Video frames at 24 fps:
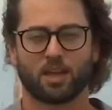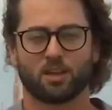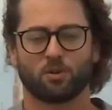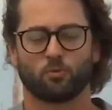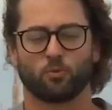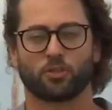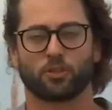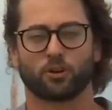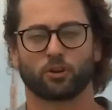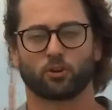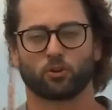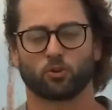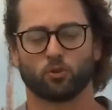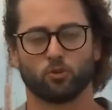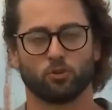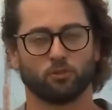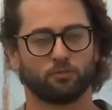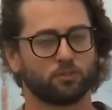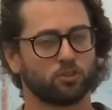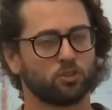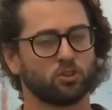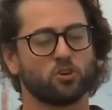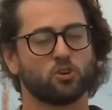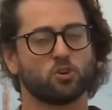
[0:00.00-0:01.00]
with a crew
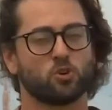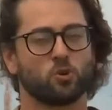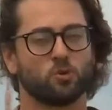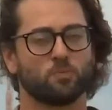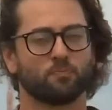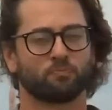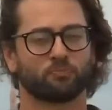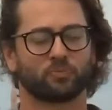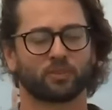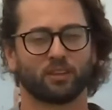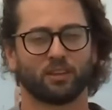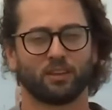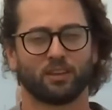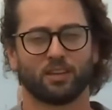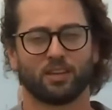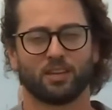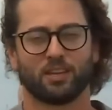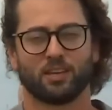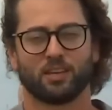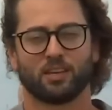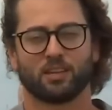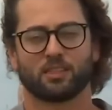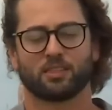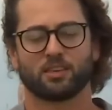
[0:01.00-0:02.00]
of two,
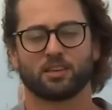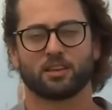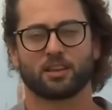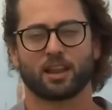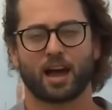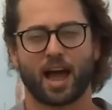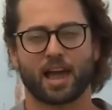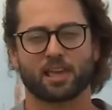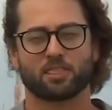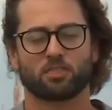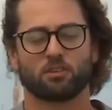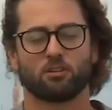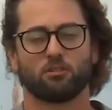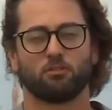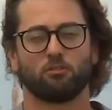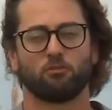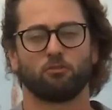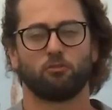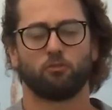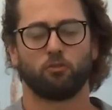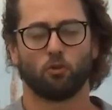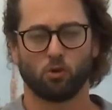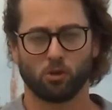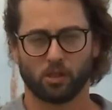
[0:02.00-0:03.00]
the ninth
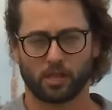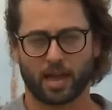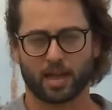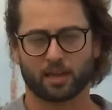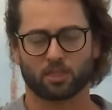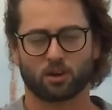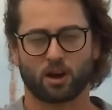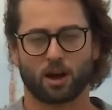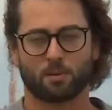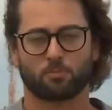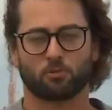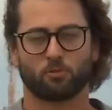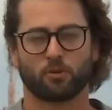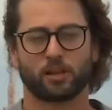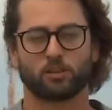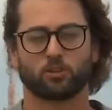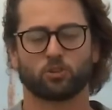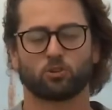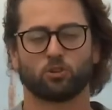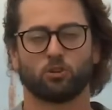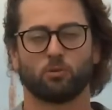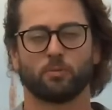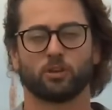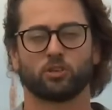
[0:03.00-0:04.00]
full-length
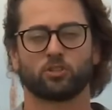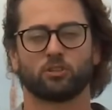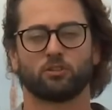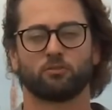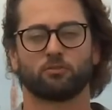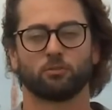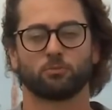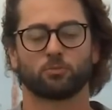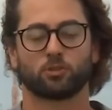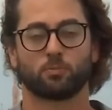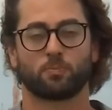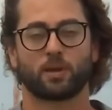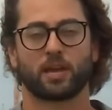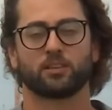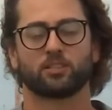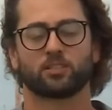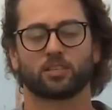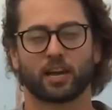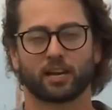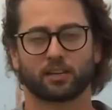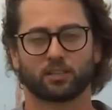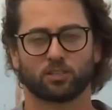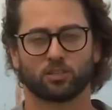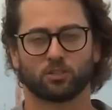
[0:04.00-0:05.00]
operational mission from
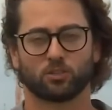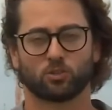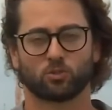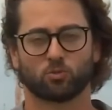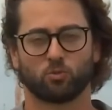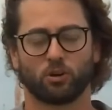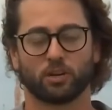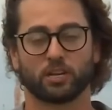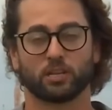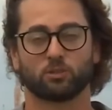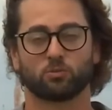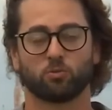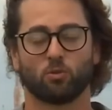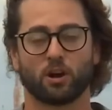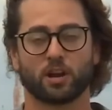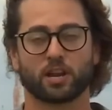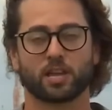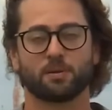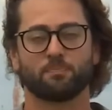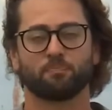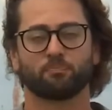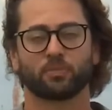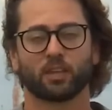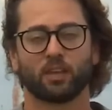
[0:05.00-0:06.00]
SpaceX since twenty
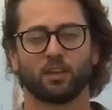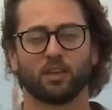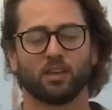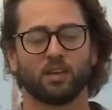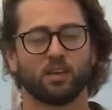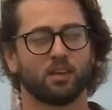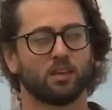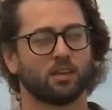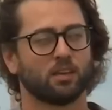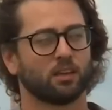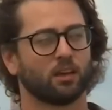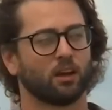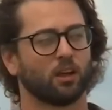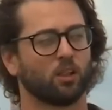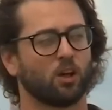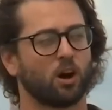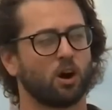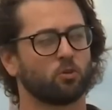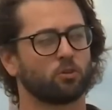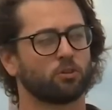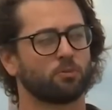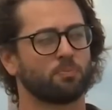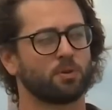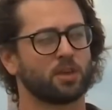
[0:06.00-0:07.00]
twenty,
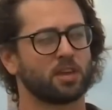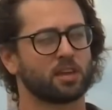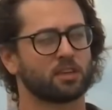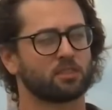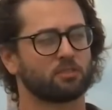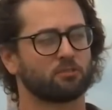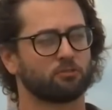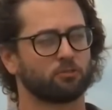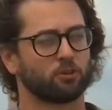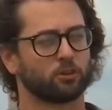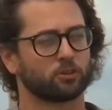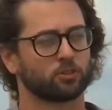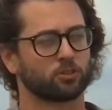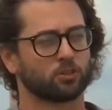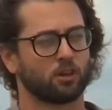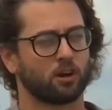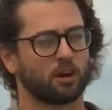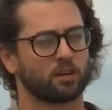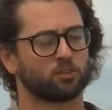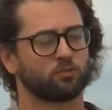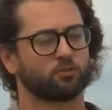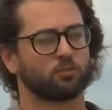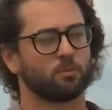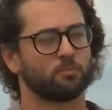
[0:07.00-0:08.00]
along with being the first
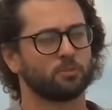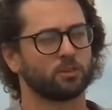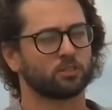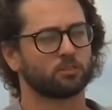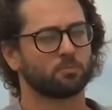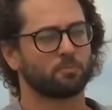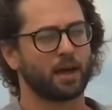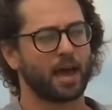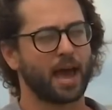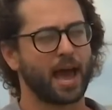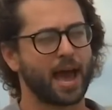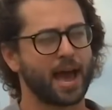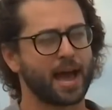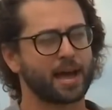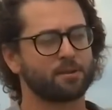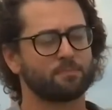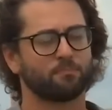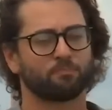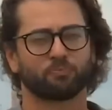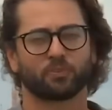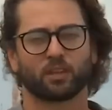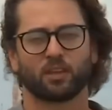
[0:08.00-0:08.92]
launch from this pad.